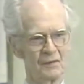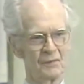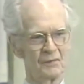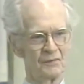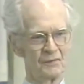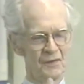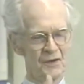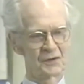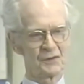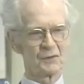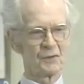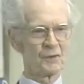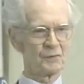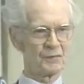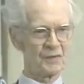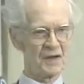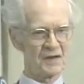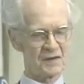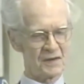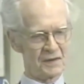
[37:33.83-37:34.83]
visual
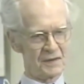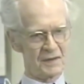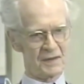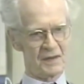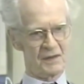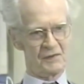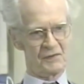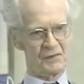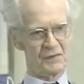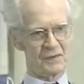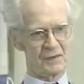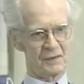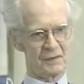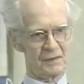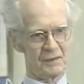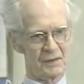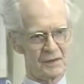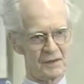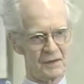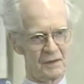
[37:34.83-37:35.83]

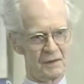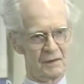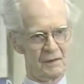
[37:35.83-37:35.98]
presentations.